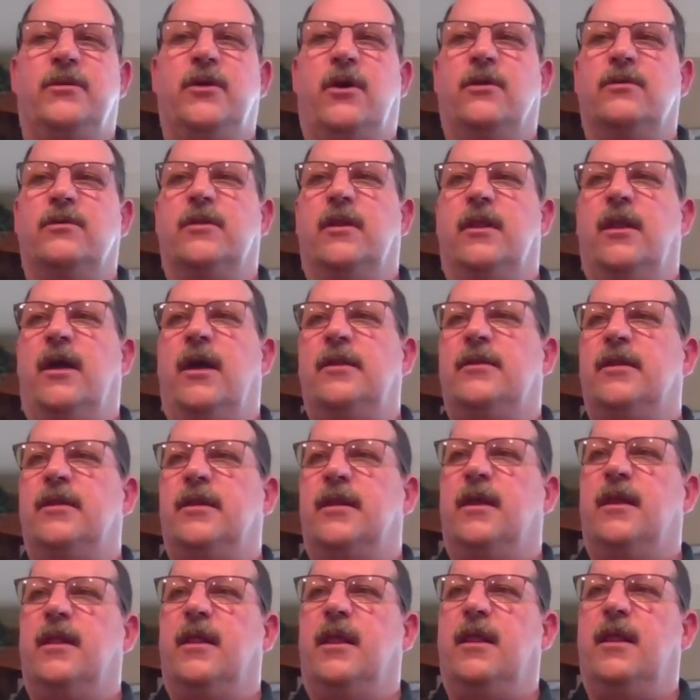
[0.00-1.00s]
talked a lot
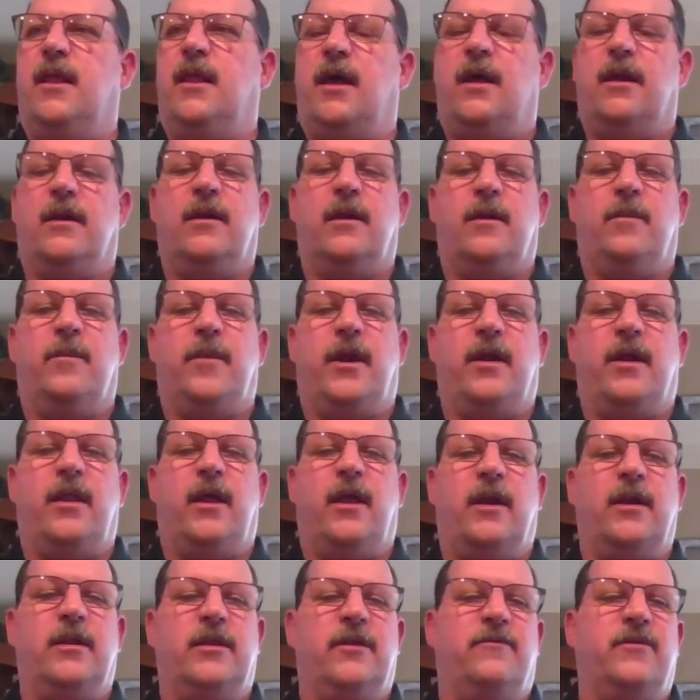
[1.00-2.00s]
about a
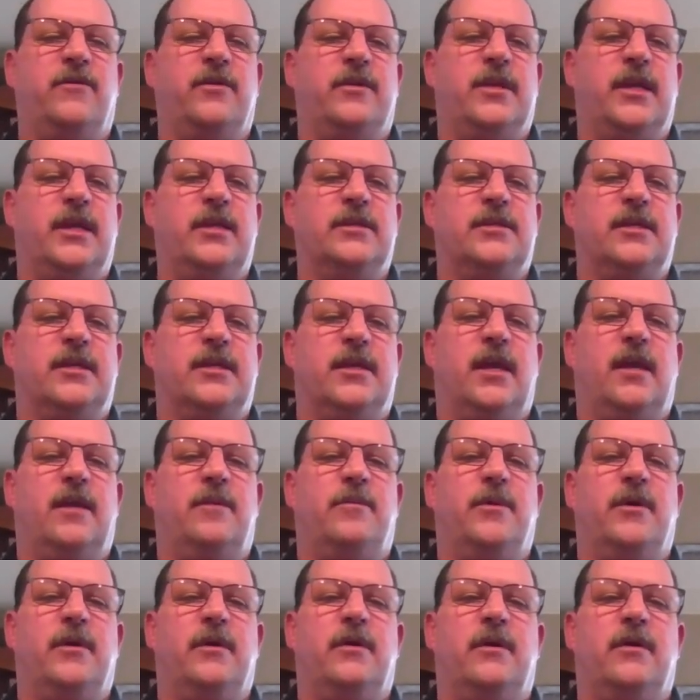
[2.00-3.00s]
lot of different things today,
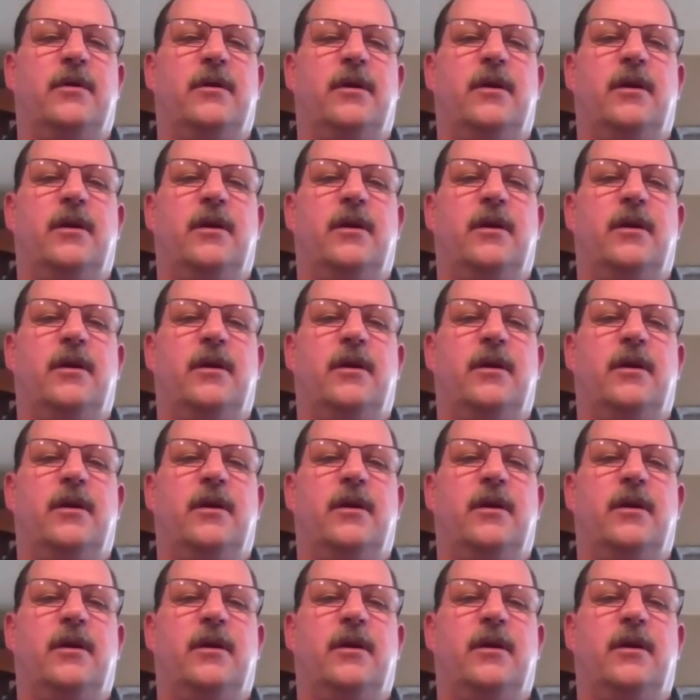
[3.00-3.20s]
but